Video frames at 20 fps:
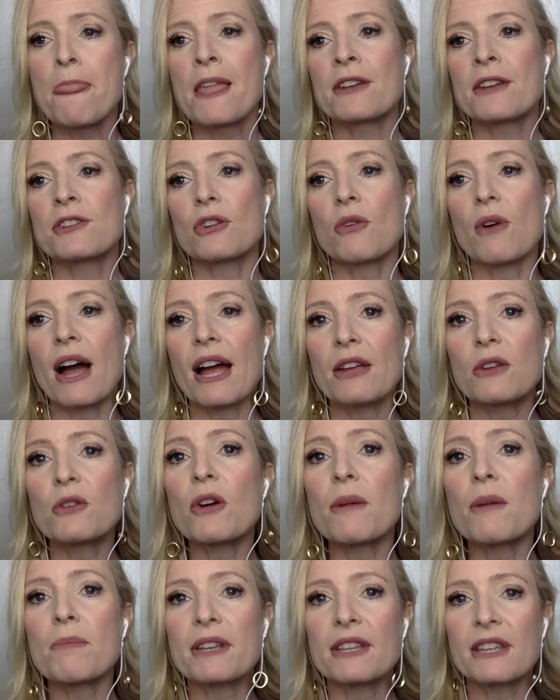So I grew
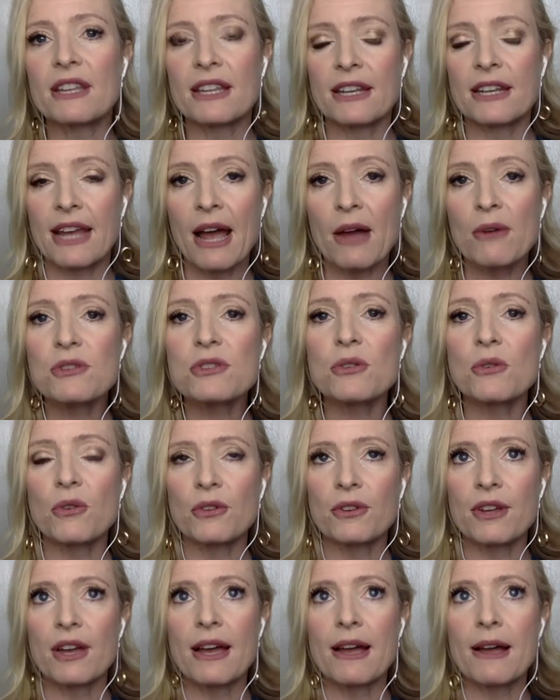up in a
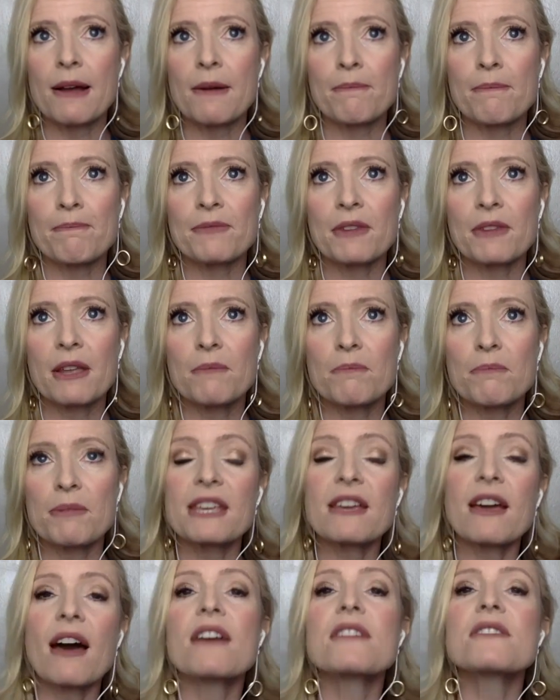household,
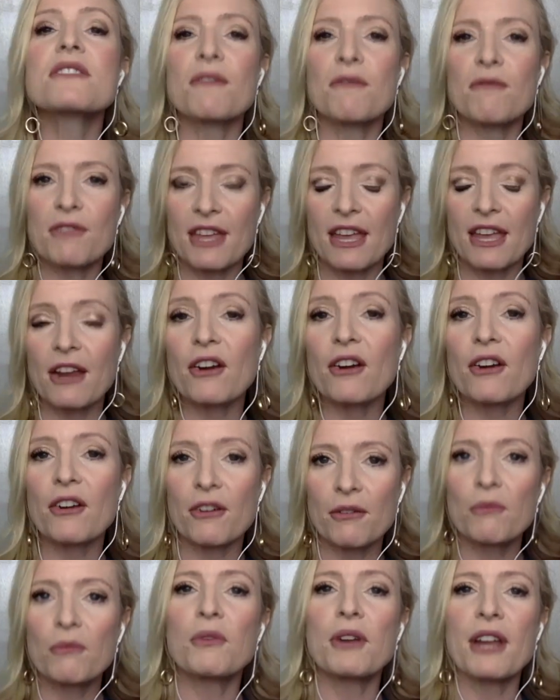because of
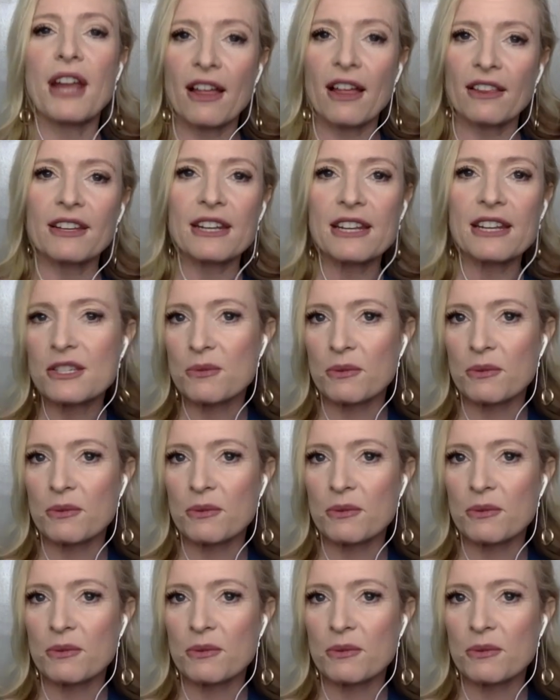their realities,